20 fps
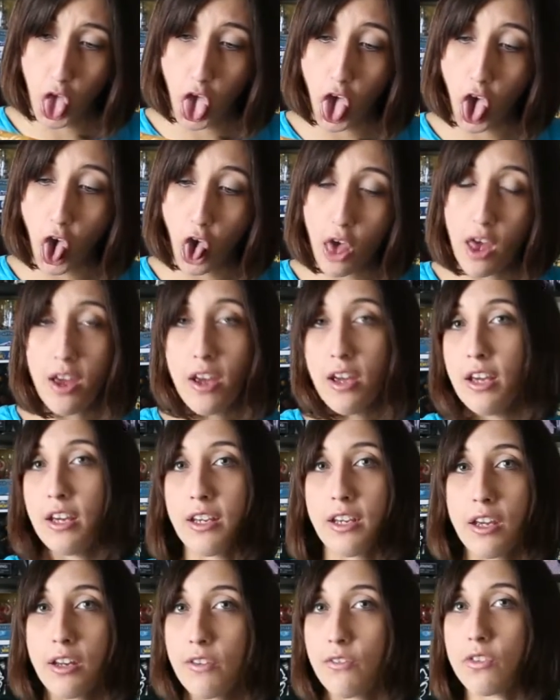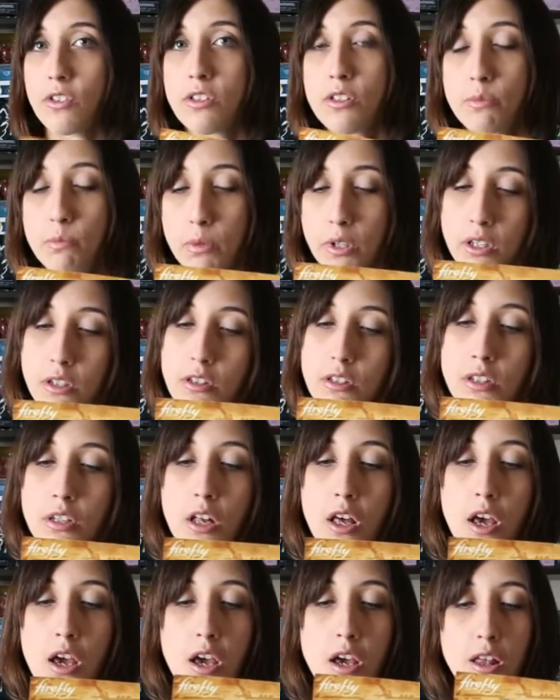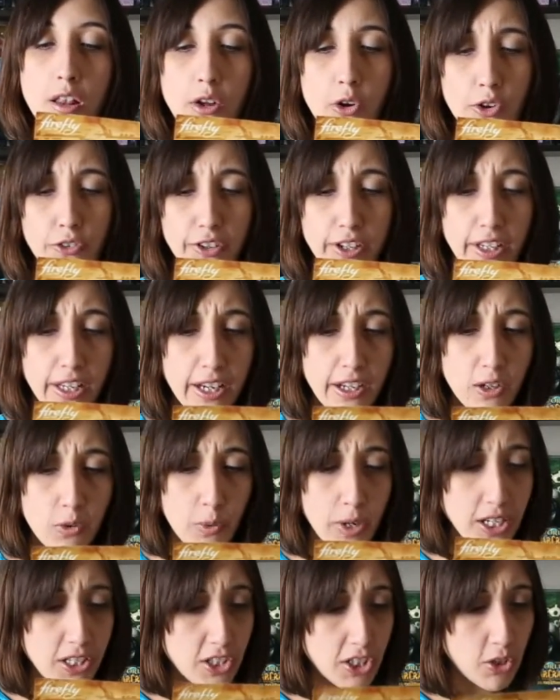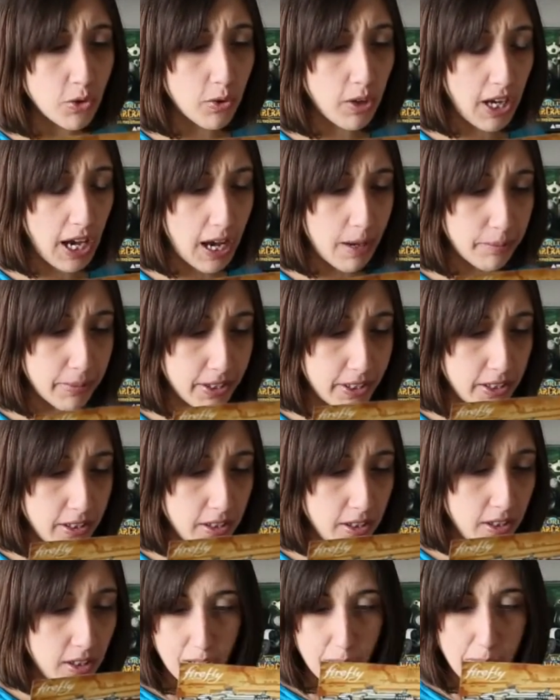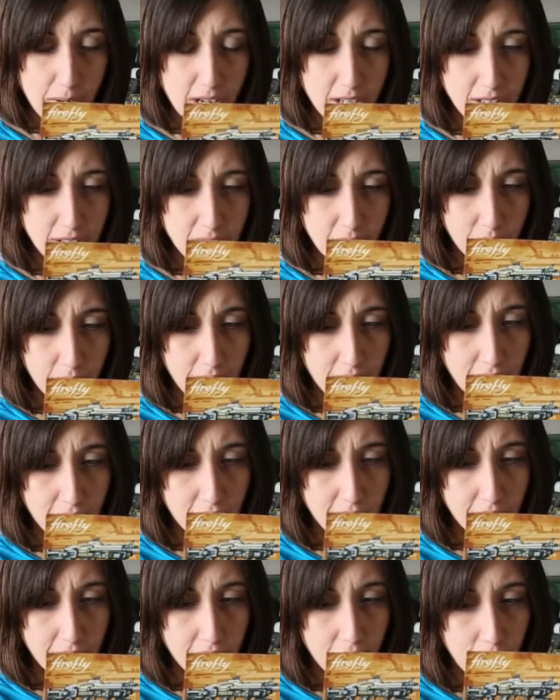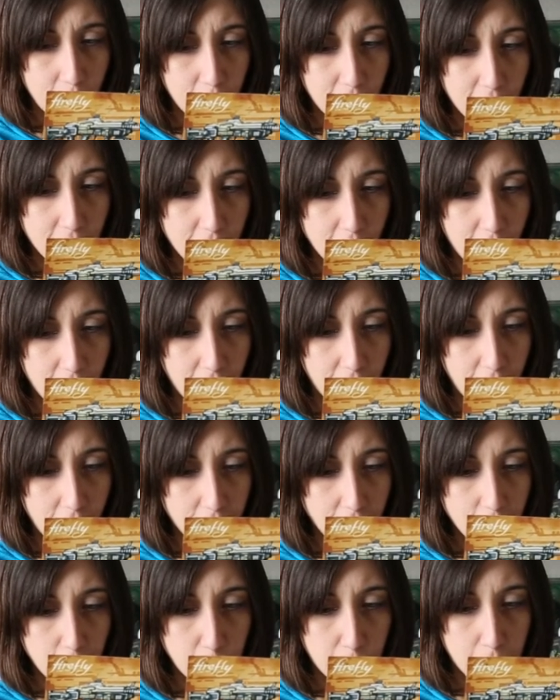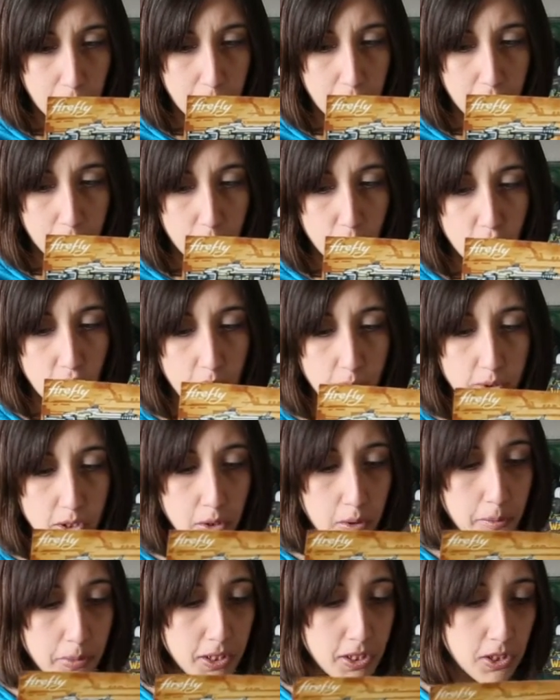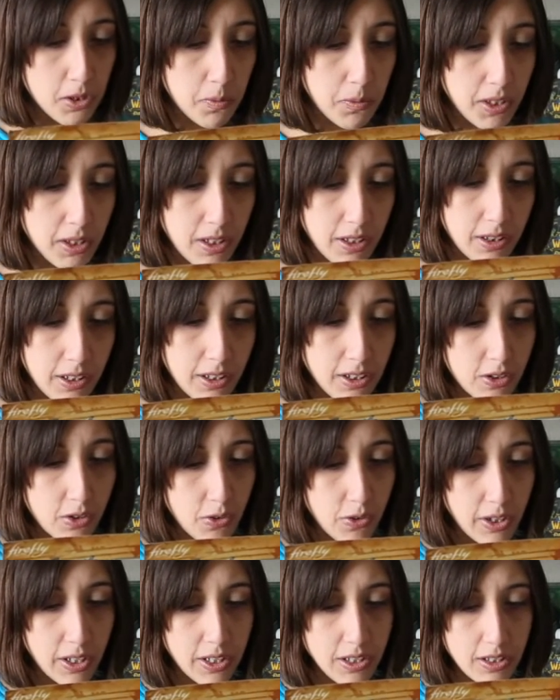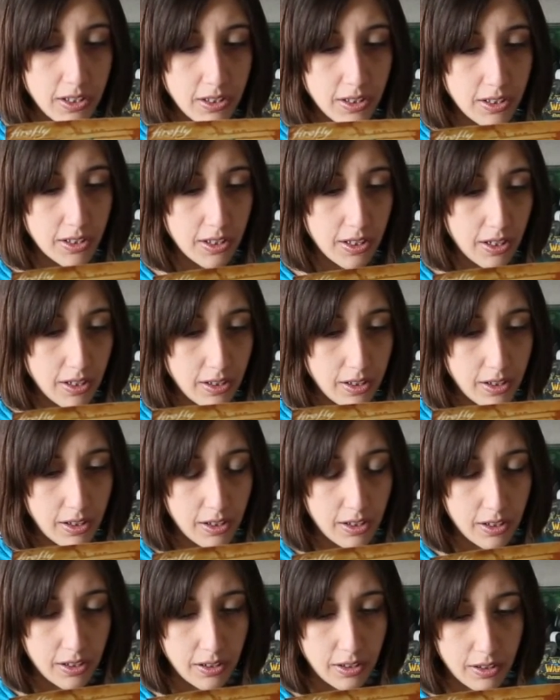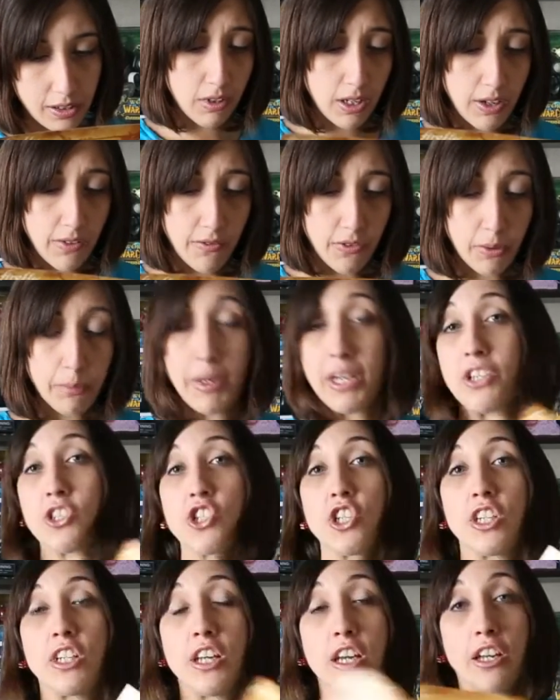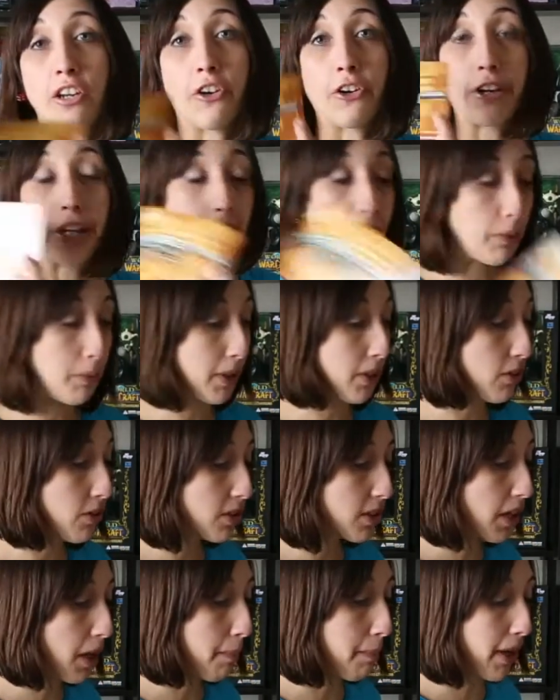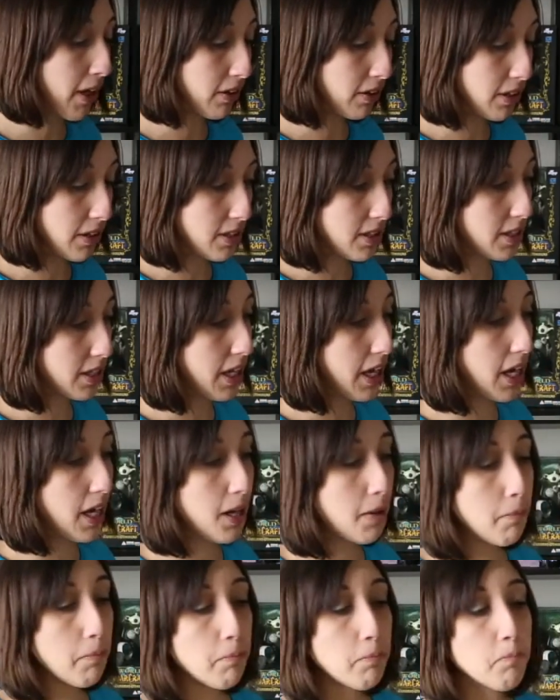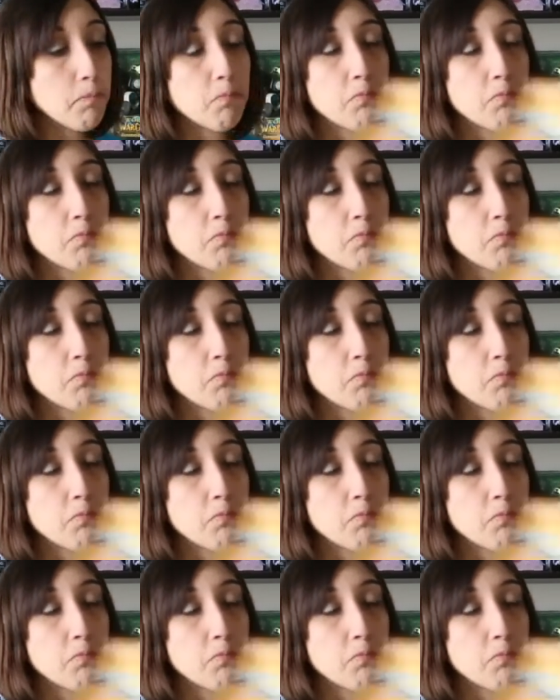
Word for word: Uh, can speak today. The Overland awaits you, Captain. You must register in order to unlock this premium ship. So I'm assuming that they're going to send in information in our emails about this game.